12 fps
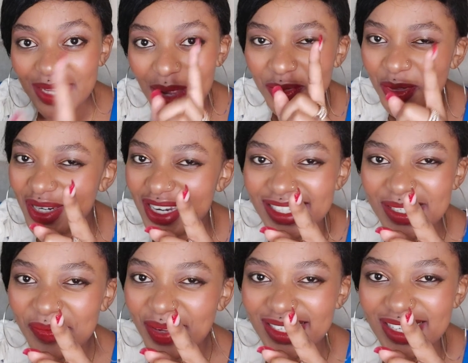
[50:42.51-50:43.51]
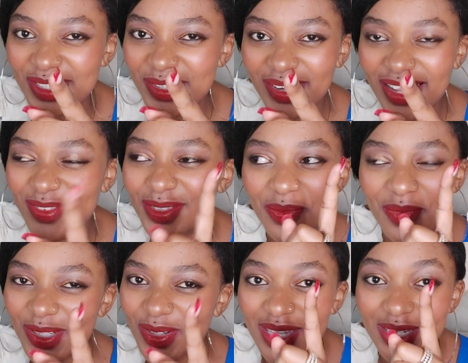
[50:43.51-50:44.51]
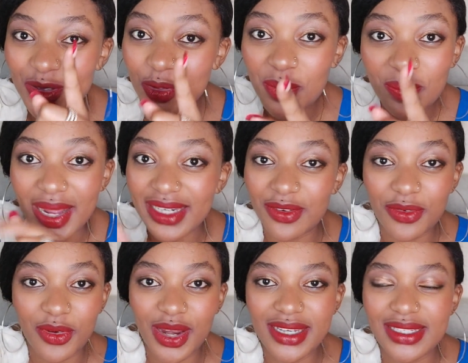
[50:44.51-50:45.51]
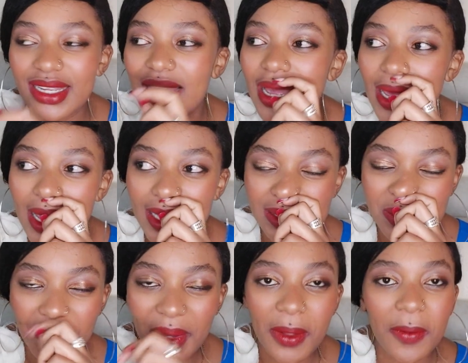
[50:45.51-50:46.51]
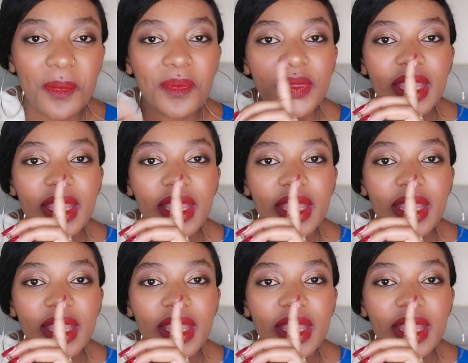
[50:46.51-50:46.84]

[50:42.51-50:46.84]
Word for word: I'm sure it has impacted your life. So make sure that you impact a friend as well